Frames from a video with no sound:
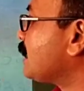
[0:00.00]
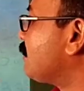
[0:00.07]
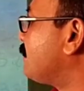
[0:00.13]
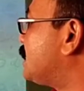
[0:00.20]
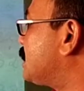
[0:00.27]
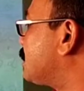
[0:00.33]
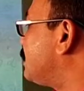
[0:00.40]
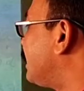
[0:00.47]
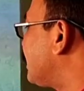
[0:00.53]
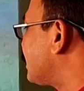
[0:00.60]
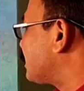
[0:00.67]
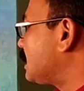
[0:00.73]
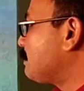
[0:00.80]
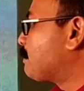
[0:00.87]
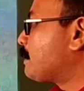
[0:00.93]
which is
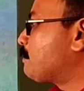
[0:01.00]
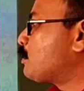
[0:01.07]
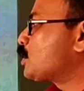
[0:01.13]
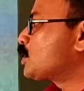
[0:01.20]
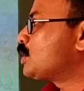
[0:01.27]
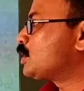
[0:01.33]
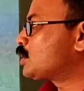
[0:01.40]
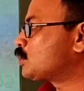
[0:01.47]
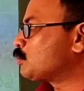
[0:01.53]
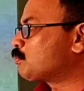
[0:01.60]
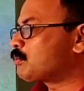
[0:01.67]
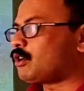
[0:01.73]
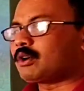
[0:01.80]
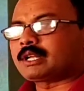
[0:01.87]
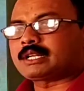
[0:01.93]
directly proportional to
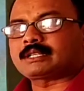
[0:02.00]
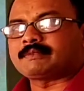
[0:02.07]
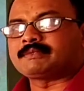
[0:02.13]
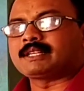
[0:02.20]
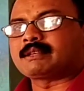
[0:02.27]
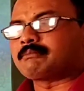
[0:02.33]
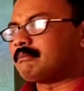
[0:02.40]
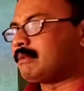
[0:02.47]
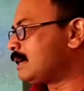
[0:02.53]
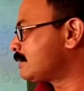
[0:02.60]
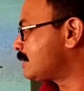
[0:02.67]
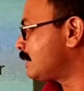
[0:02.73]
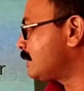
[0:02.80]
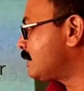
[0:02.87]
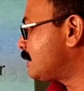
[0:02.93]
product of their
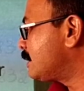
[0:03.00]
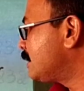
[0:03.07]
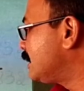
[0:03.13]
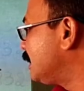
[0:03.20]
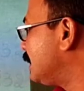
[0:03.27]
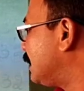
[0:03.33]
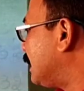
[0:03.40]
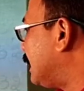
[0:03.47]
masses